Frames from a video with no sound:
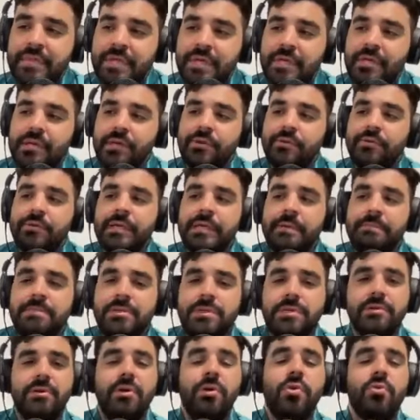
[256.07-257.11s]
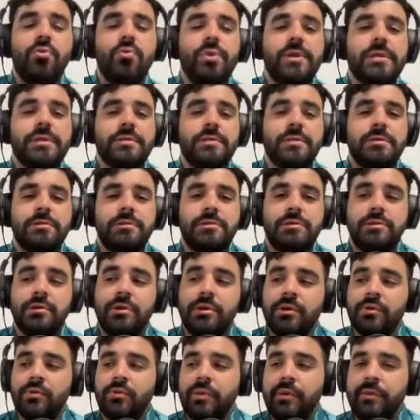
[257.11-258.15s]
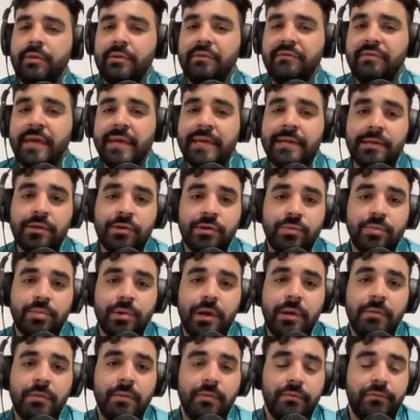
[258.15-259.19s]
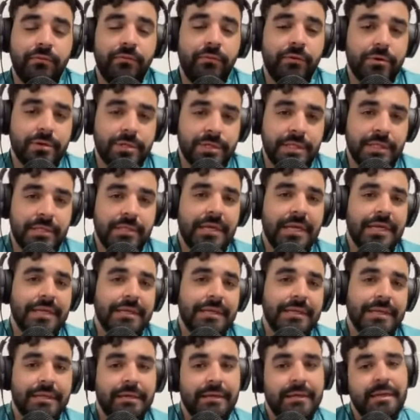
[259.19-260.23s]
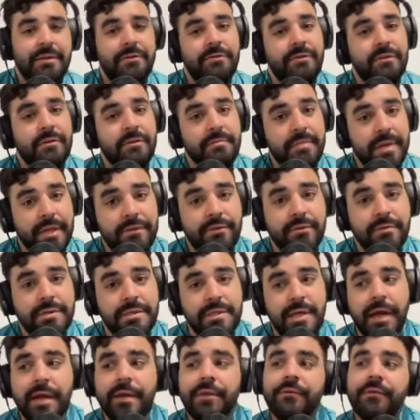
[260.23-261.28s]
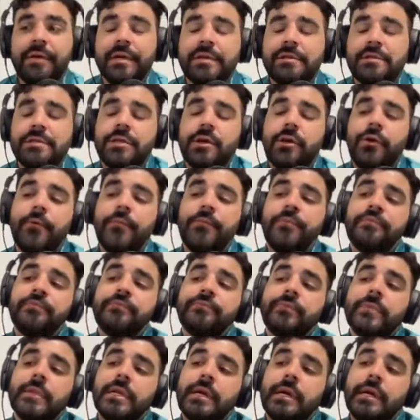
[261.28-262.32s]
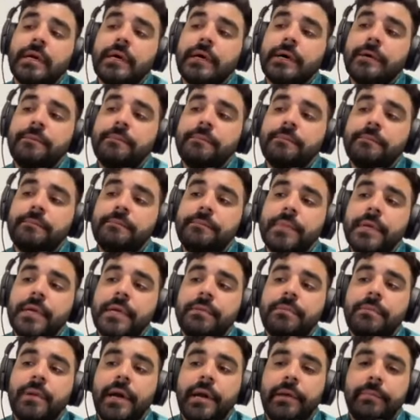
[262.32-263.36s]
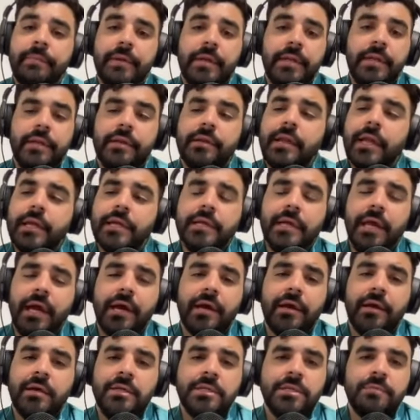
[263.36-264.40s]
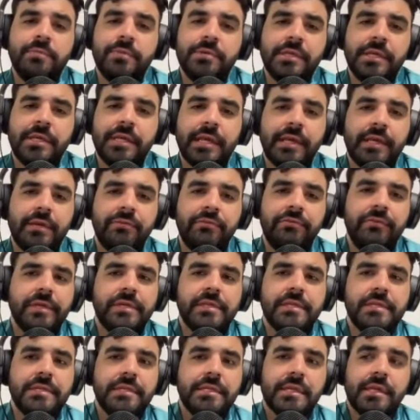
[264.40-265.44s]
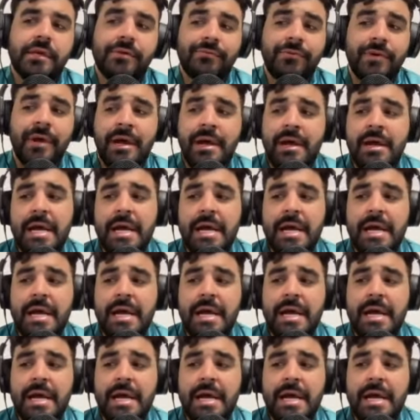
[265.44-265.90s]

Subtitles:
yips always start with a technical problem first that leak into the mental side of it. So, in my opinion, like, yeah, 100% I can fix his stuff.